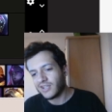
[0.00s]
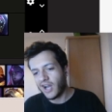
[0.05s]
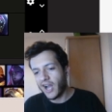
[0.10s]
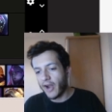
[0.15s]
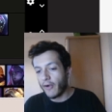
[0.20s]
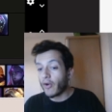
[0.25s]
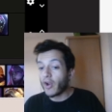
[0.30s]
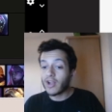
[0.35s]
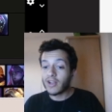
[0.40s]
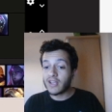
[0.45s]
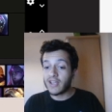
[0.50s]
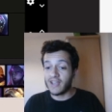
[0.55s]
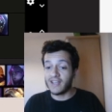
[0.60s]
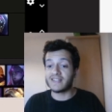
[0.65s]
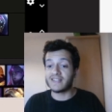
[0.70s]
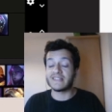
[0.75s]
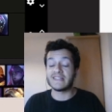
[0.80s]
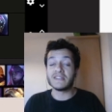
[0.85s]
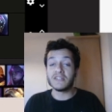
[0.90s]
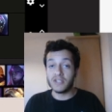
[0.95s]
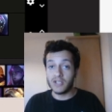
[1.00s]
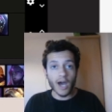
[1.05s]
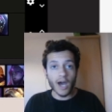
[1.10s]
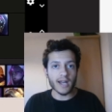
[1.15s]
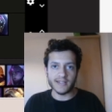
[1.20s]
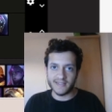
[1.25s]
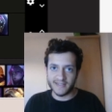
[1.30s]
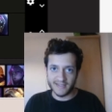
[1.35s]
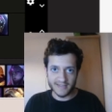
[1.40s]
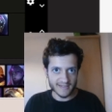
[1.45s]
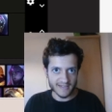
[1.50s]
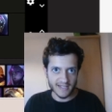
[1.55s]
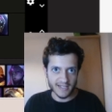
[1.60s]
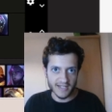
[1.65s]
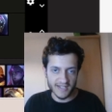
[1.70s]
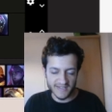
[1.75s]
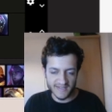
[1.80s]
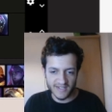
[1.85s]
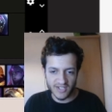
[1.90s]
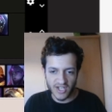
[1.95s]
Irelia, it's not
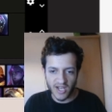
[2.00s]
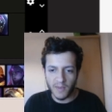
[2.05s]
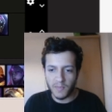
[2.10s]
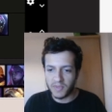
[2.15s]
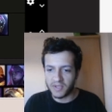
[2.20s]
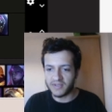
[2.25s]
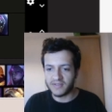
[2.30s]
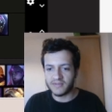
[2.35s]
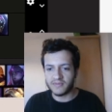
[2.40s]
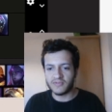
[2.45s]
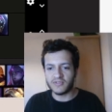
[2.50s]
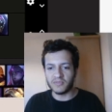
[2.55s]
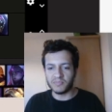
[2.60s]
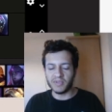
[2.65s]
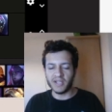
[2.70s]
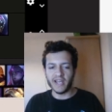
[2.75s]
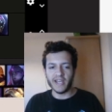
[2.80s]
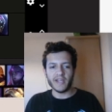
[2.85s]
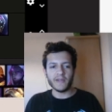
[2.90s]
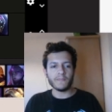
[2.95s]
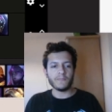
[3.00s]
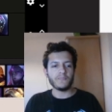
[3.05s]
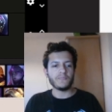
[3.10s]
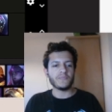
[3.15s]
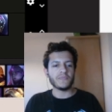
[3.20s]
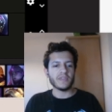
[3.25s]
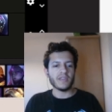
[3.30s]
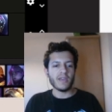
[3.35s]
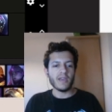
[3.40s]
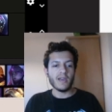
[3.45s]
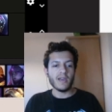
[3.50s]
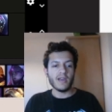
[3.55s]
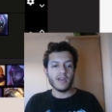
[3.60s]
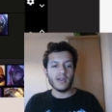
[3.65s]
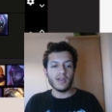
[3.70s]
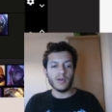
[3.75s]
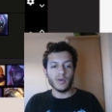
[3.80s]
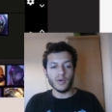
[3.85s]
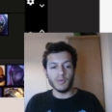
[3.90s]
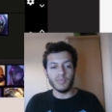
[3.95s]
an easy champion to play,
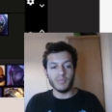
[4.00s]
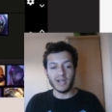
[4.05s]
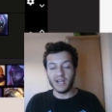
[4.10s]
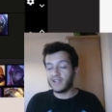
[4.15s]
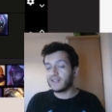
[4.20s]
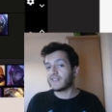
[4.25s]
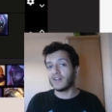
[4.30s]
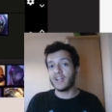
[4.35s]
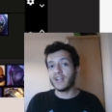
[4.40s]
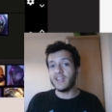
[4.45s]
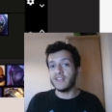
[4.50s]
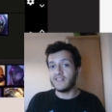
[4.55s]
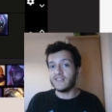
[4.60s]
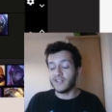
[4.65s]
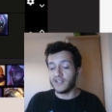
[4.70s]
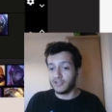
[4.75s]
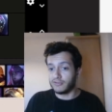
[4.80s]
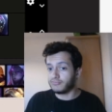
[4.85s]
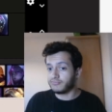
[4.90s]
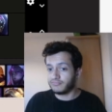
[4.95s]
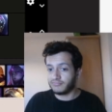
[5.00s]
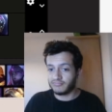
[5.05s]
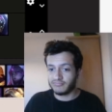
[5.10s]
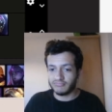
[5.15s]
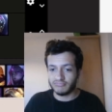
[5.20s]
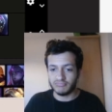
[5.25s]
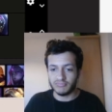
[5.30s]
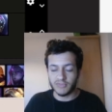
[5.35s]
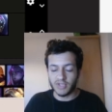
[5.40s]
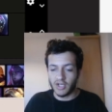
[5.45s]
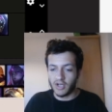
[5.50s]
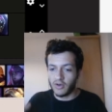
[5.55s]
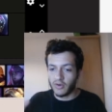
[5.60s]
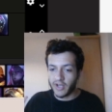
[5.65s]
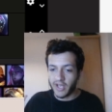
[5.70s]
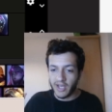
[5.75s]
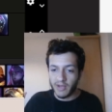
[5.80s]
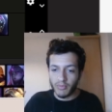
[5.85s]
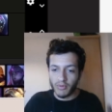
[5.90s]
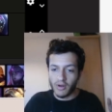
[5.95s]
but it's on A tier.
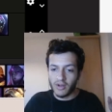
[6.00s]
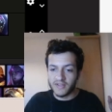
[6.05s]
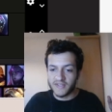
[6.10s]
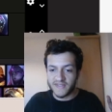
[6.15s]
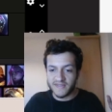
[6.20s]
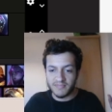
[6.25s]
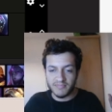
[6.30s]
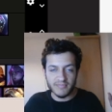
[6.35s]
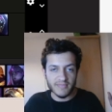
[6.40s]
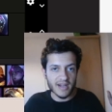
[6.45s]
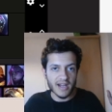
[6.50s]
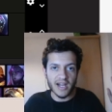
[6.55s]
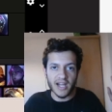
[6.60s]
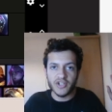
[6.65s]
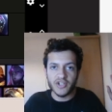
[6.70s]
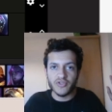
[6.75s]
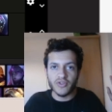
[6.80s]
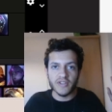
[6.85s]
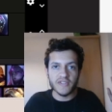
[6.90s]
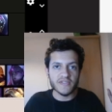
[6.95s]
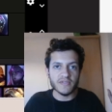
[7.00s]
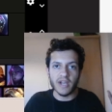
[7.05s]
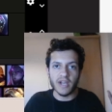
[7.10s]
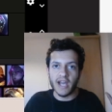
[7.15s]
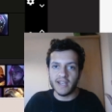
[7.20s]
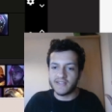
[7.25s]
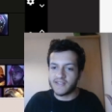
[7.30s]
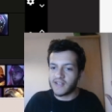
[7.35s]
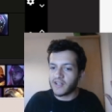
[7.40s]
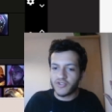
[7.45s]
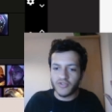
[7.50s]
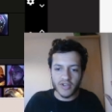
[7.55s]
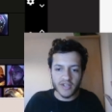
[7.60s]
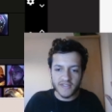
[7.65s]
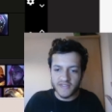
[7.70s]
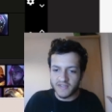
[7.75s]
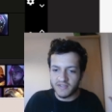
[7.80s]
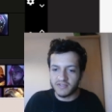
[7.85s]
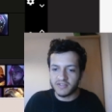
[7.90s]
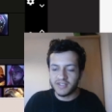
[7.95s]
Okay, Bronze, I trust you guys, I
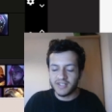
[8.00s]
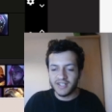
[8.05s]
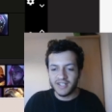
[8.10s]
trust you.